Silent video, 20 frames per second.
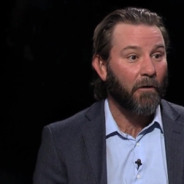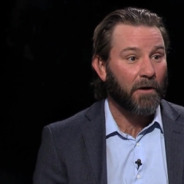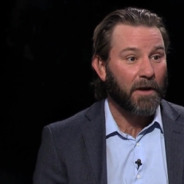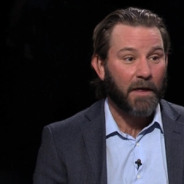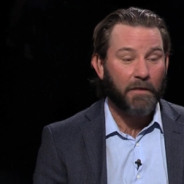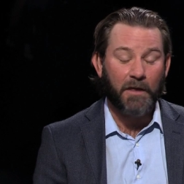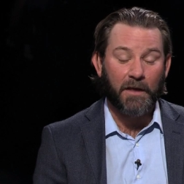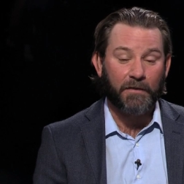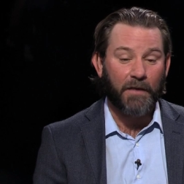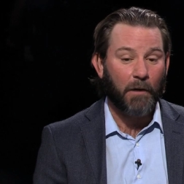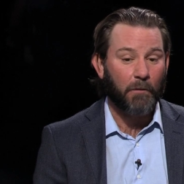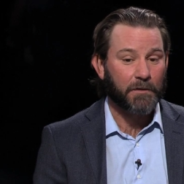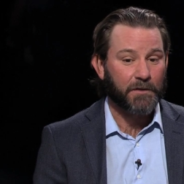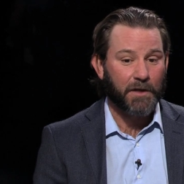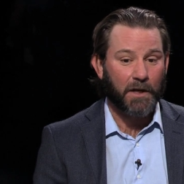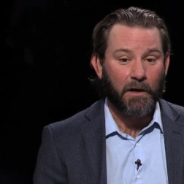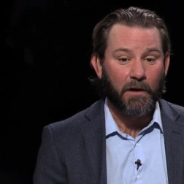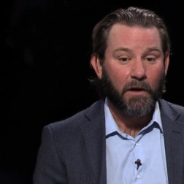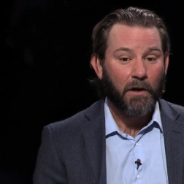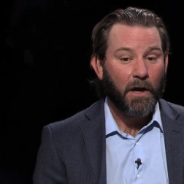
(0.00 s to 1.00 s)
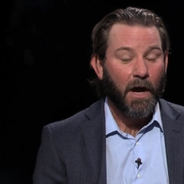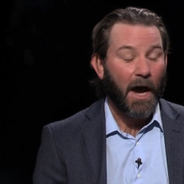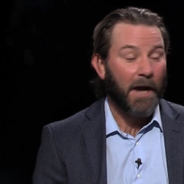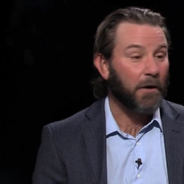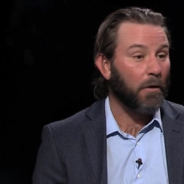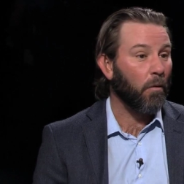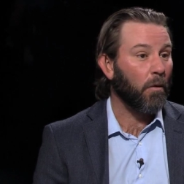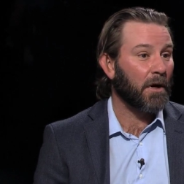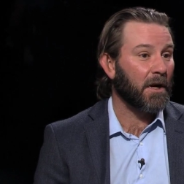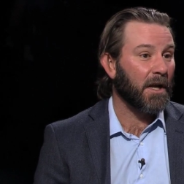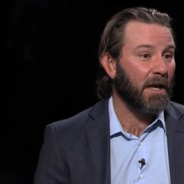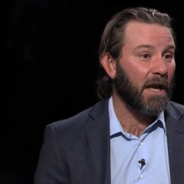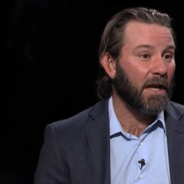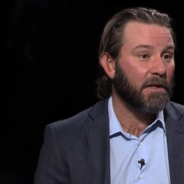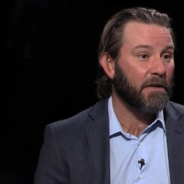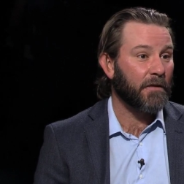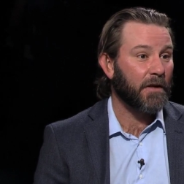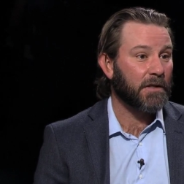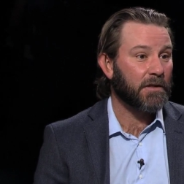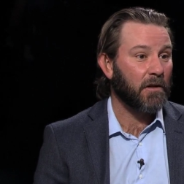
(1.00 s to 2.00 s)
And I think that was I know we're gonna get
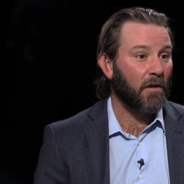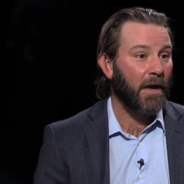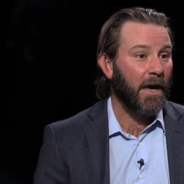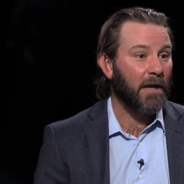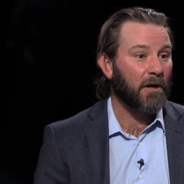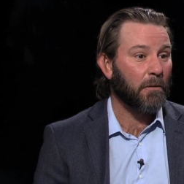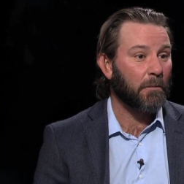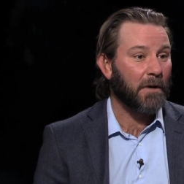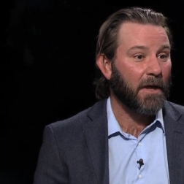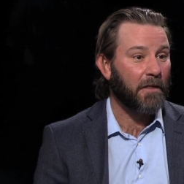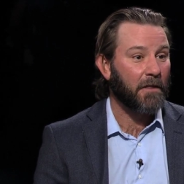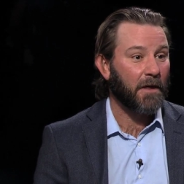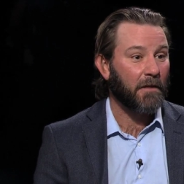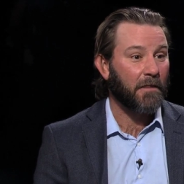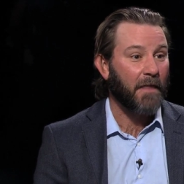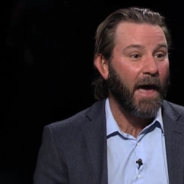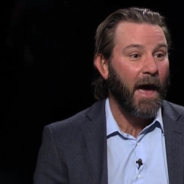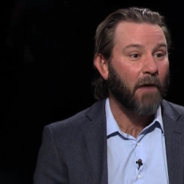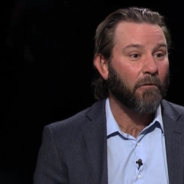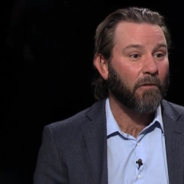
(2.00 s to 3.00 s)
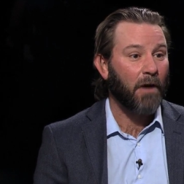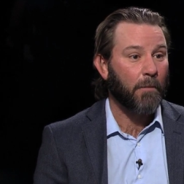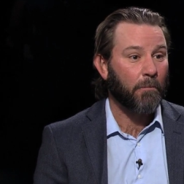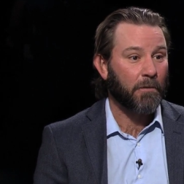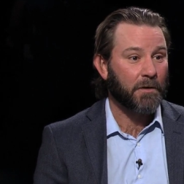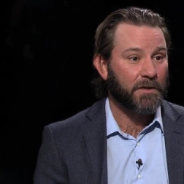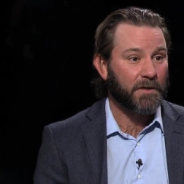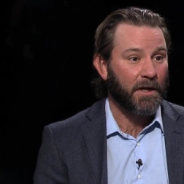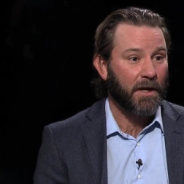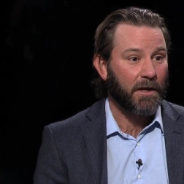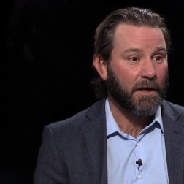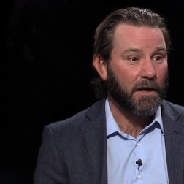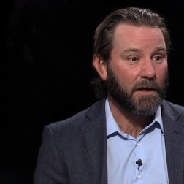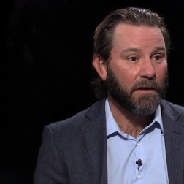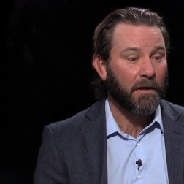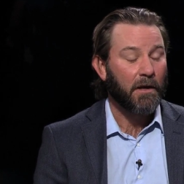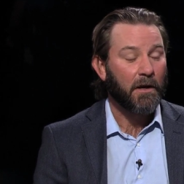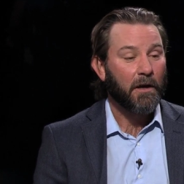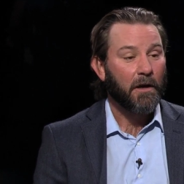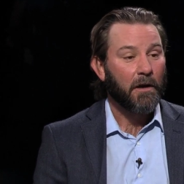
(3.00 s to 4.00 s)
to this later, but I think that represented